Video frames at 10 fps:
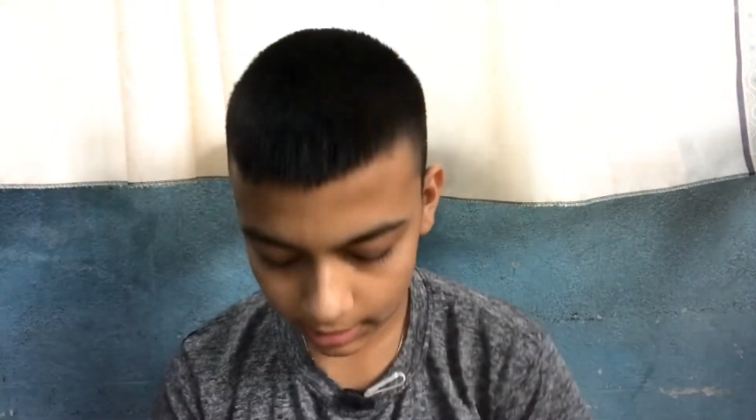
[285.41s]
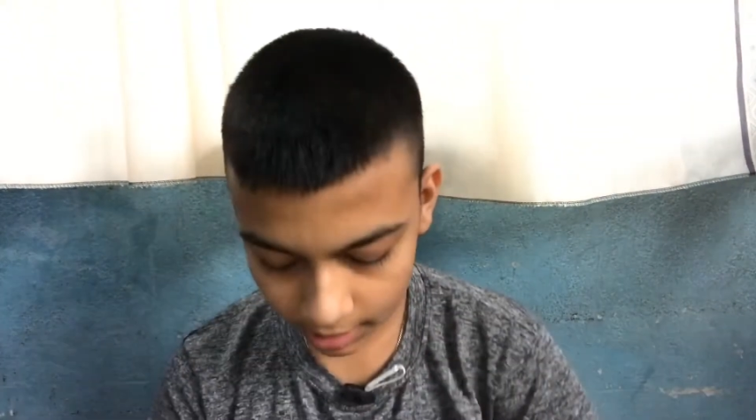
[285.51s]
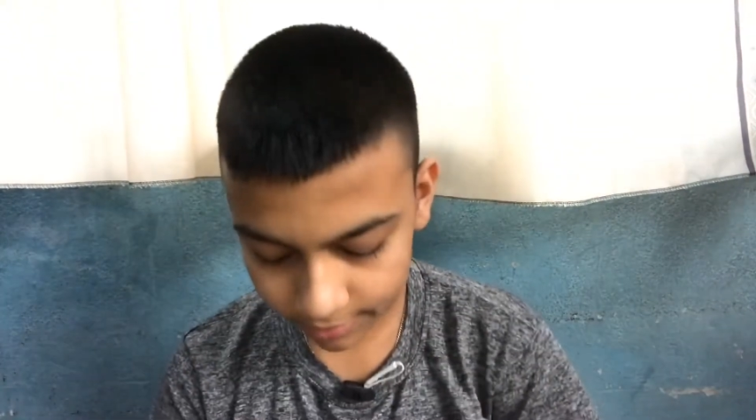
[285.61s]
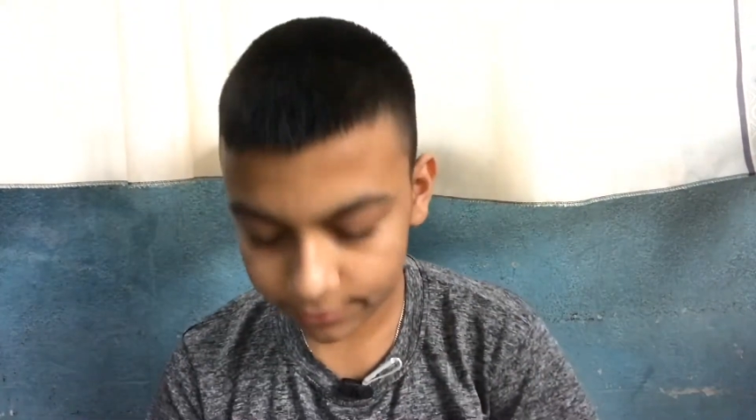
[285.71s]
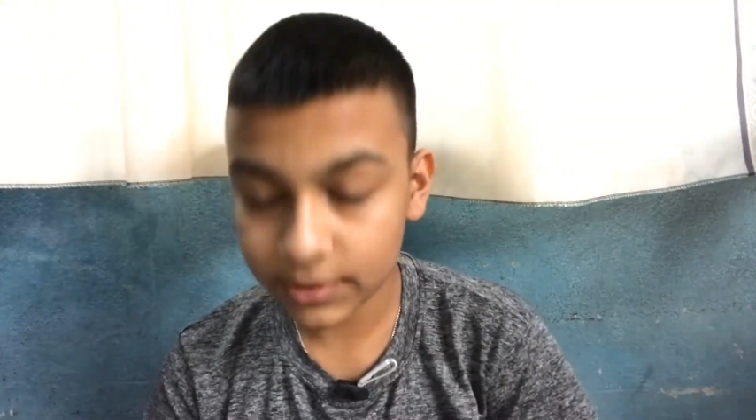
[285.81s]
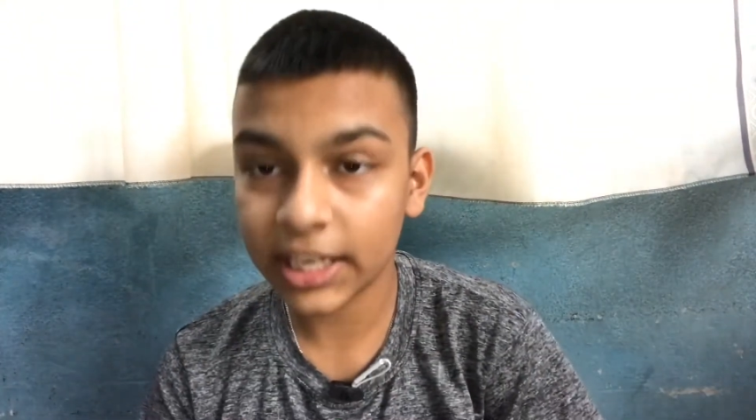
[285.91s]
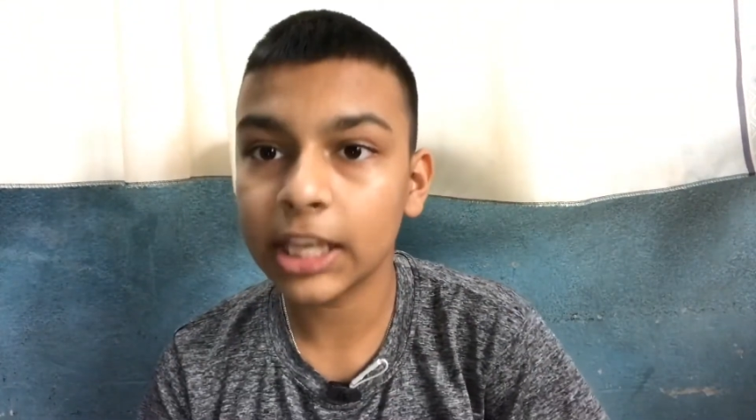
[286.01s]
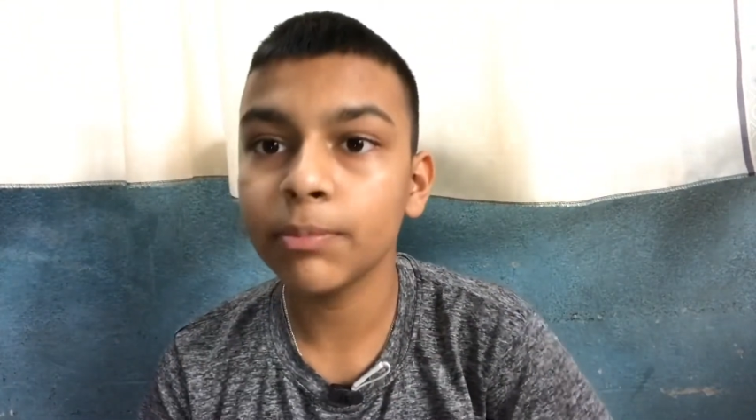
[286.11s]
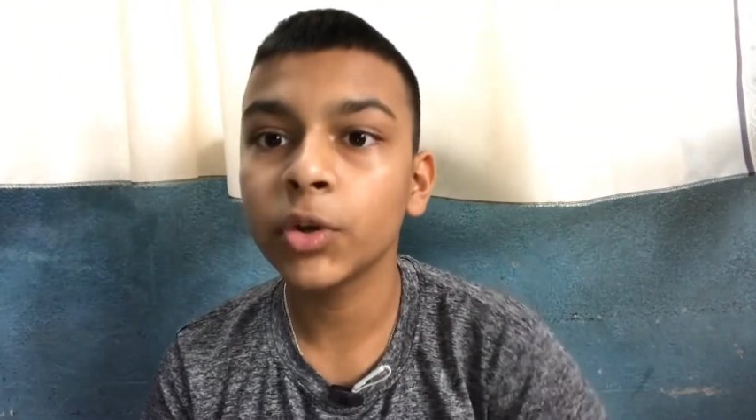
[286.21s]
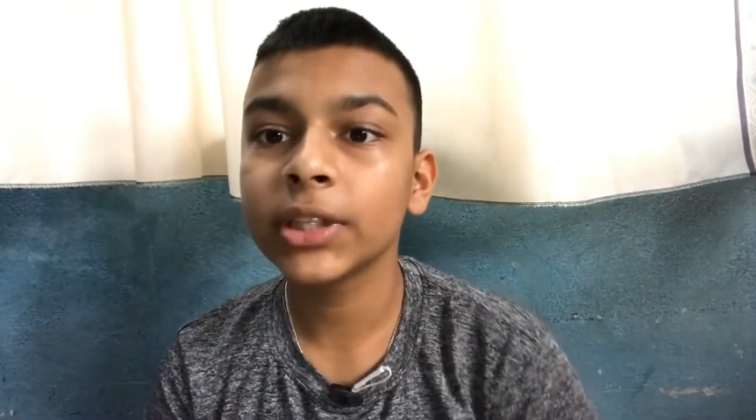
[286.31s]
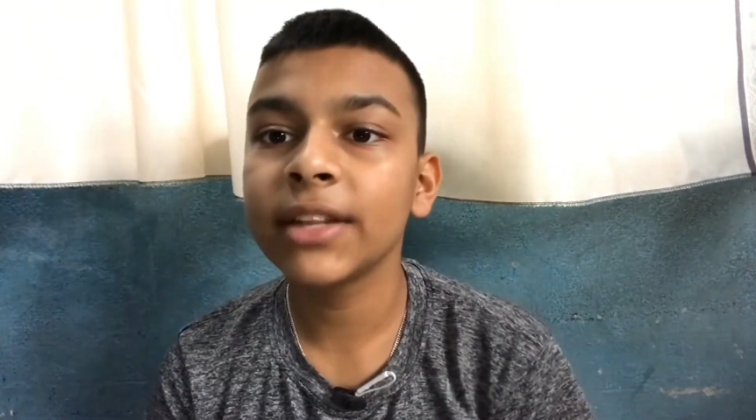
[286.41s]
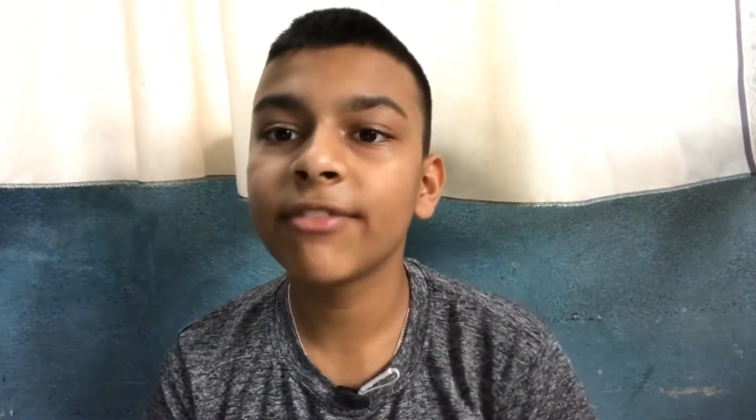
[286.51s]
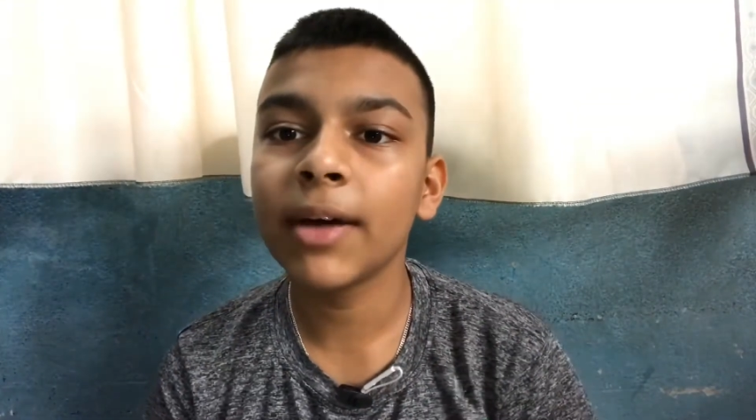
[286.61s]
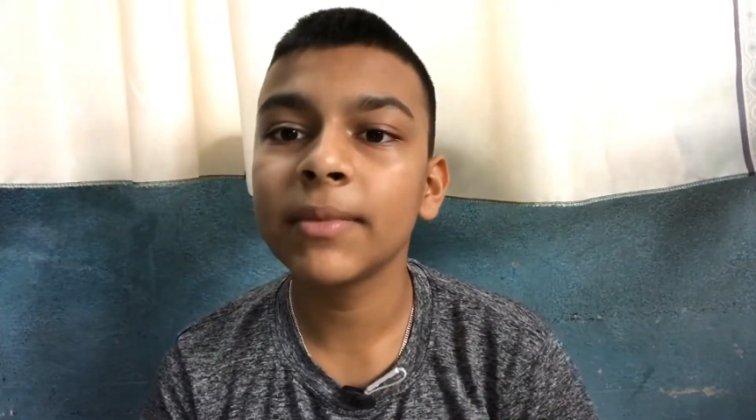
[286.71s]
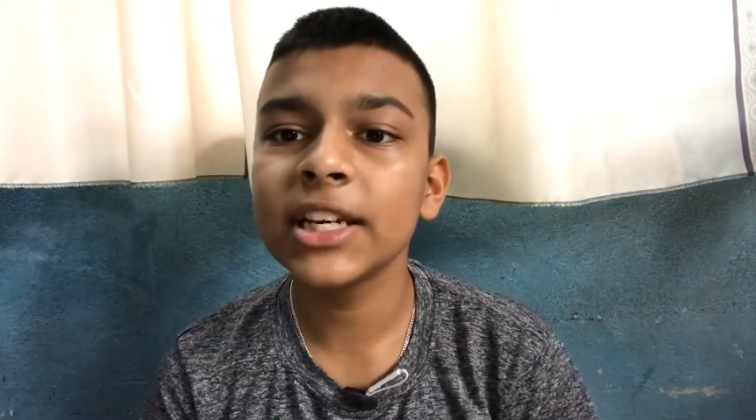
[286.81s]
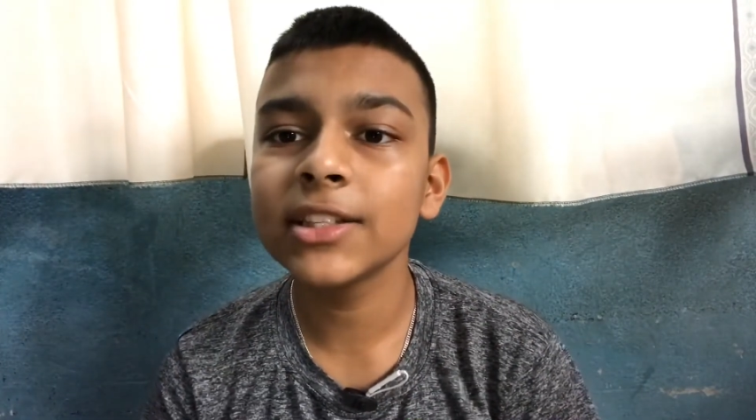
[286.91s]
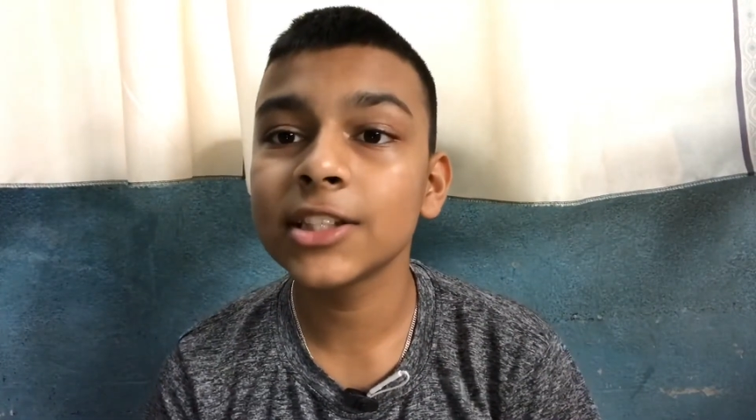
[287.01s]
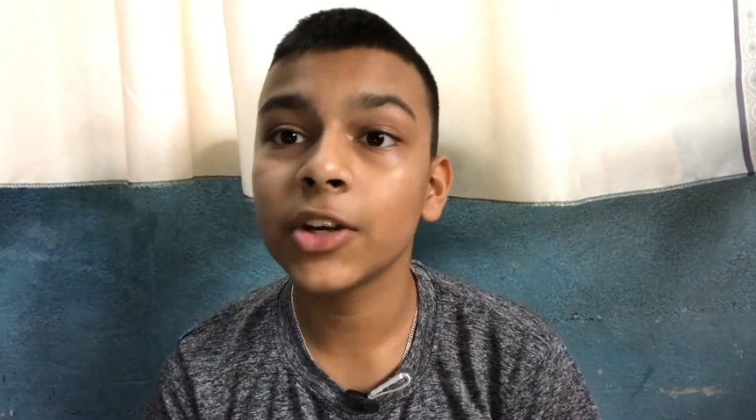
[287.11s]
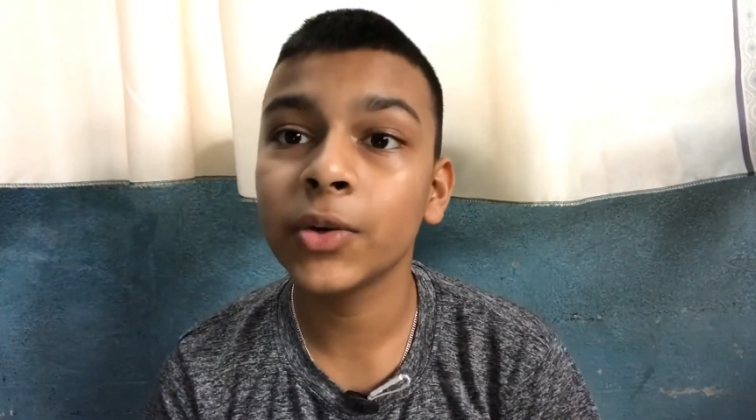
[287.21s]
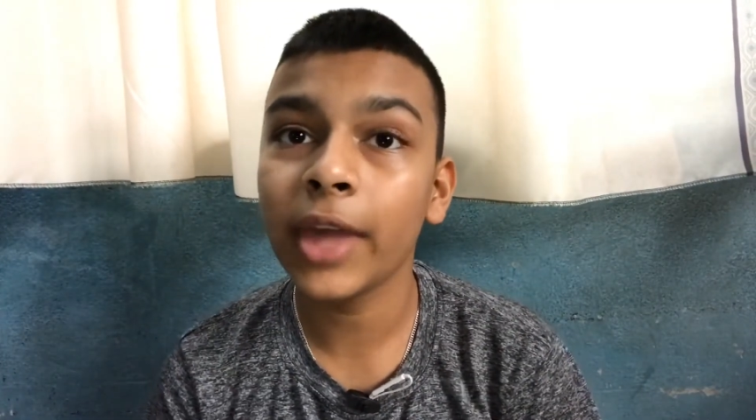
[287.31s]
i've taken more than five minutes
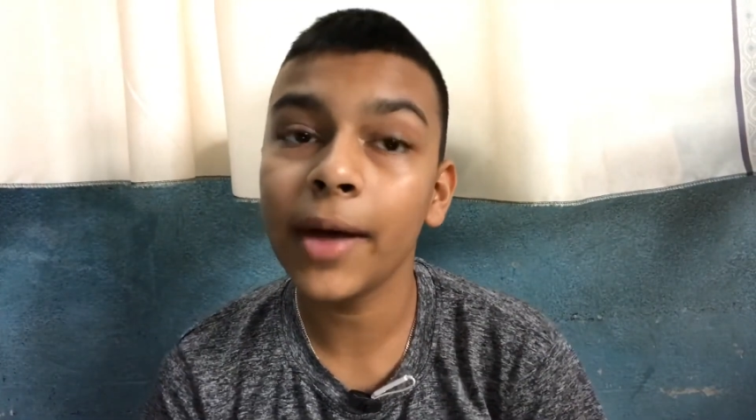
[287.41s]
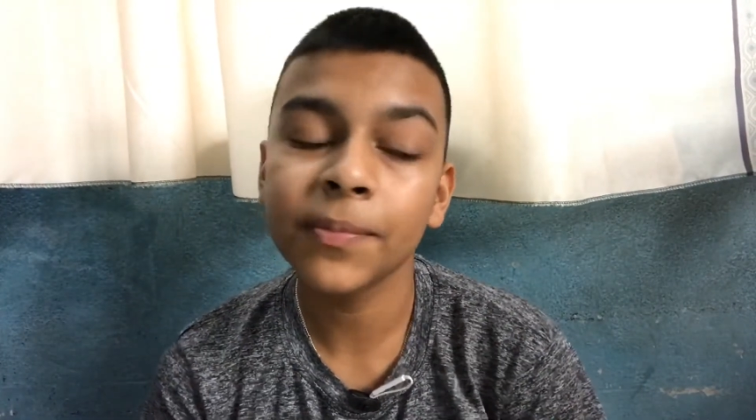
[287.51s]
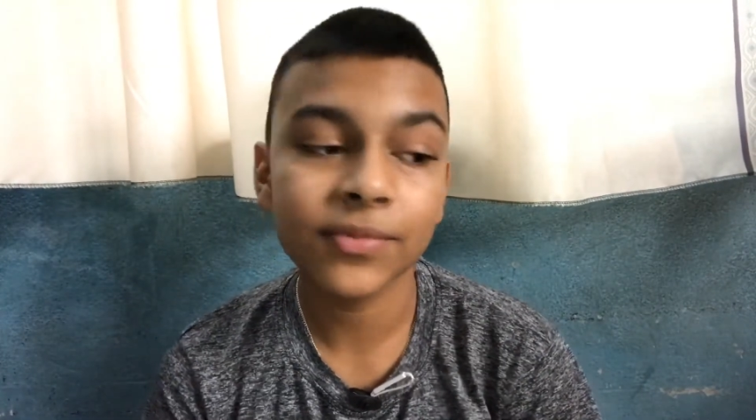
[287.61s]
so yeah